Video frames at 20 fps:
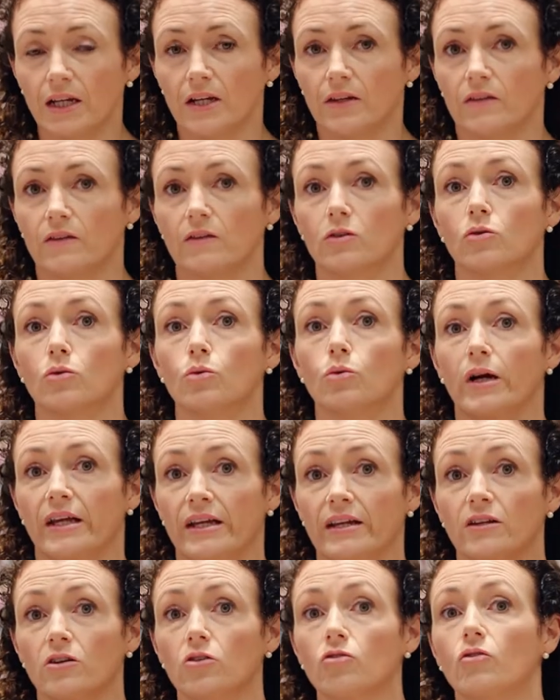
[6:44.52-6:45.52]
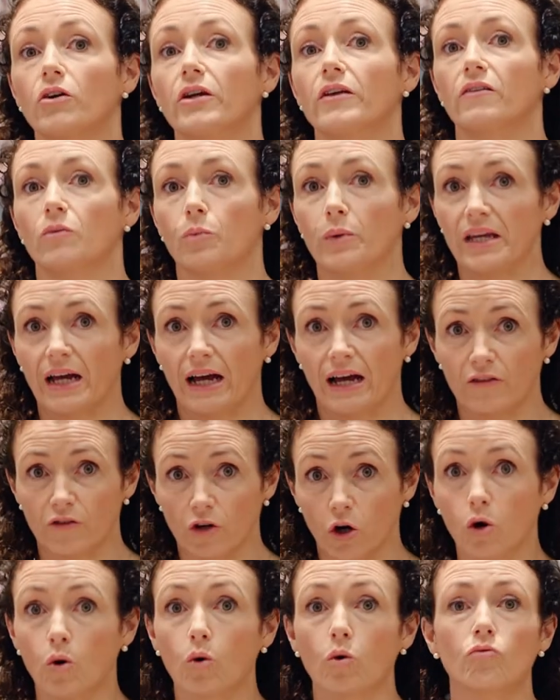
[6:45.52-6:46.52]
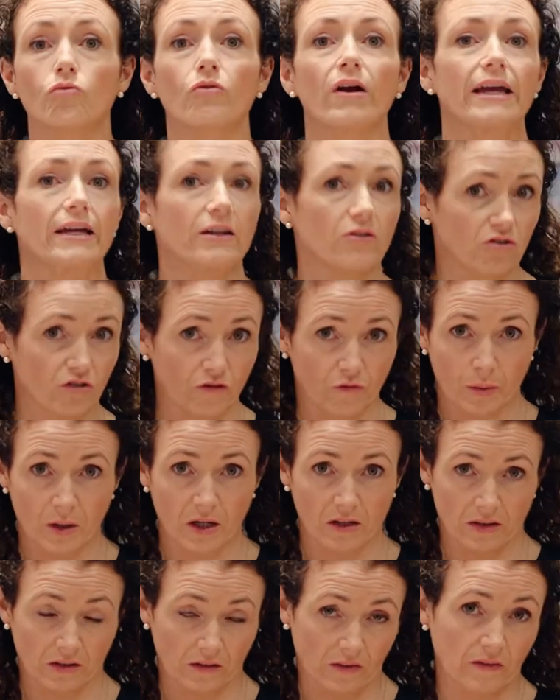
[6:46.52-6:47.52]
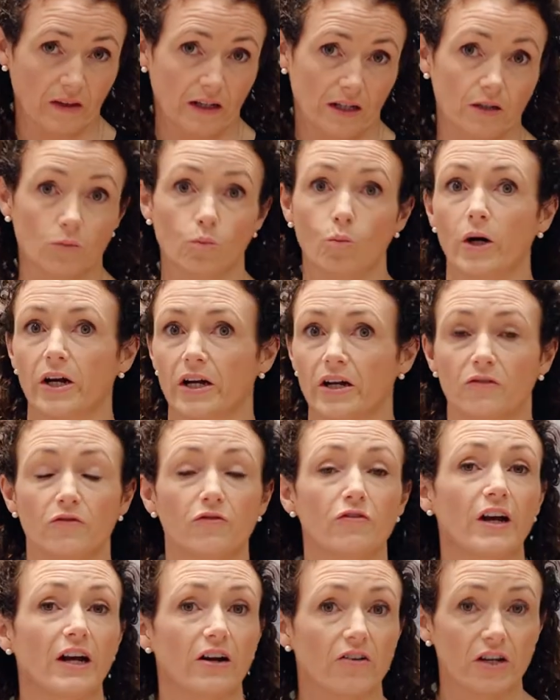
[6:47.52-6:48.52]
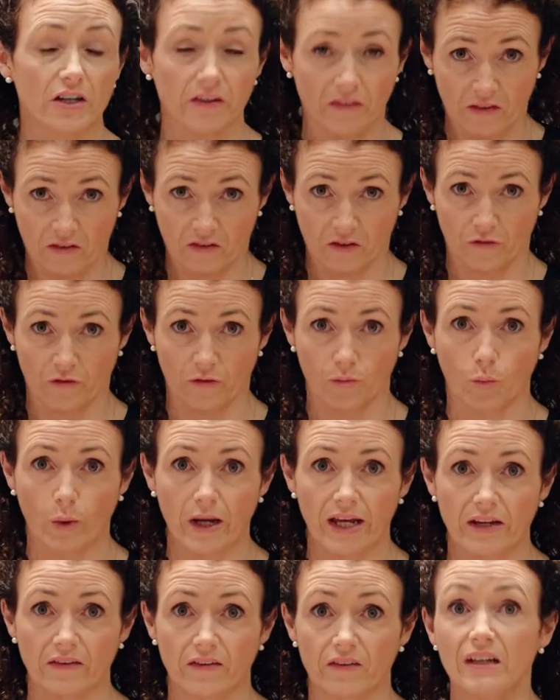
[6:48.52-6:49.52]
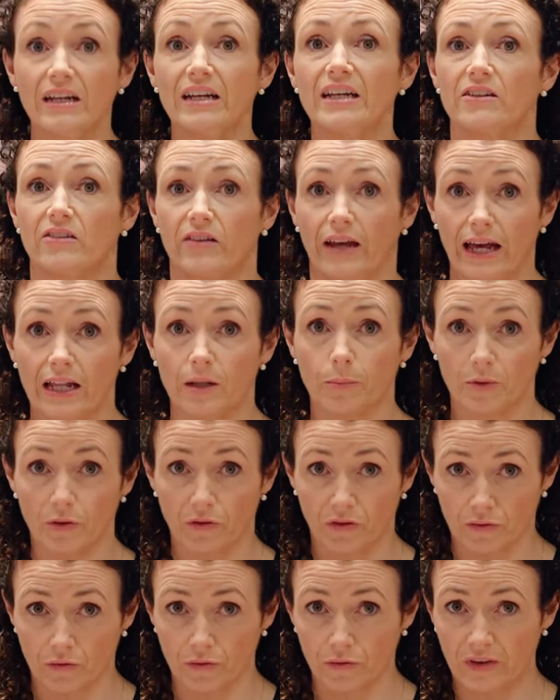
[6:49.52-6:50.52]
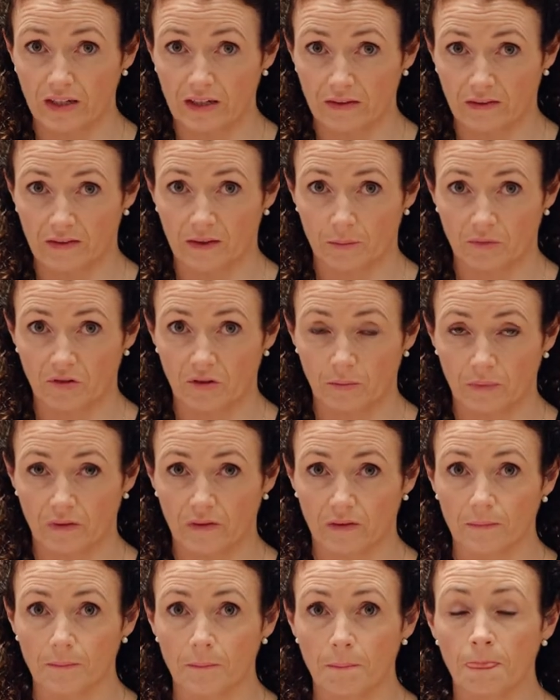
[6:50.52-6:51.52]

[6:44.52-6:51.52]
So in Lloyds, we have a whole range of products that can work in various different ways to help you through these symptoms.